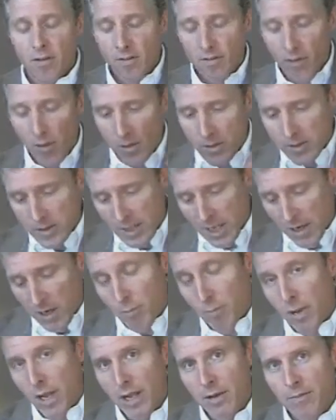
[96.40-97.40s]
focused down
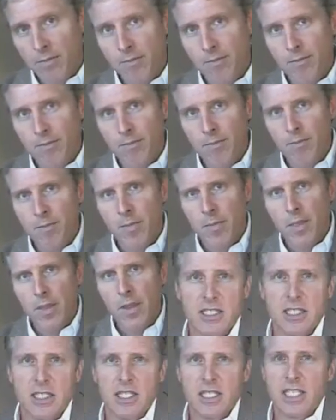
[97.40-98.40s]
on me.
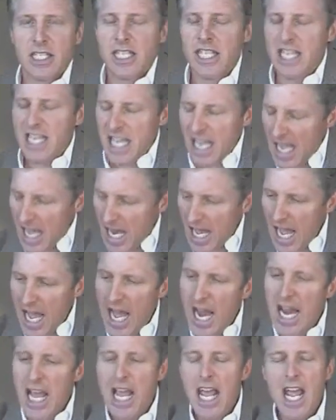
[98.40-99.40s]
Get
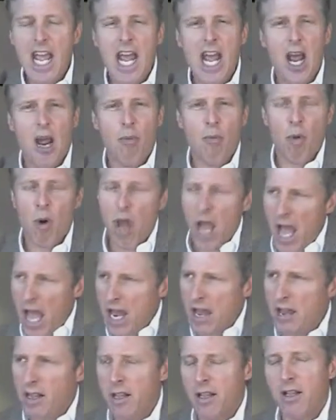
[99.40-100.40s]
out of here,
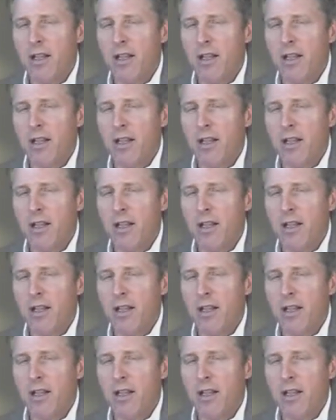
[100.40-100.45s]
Brett.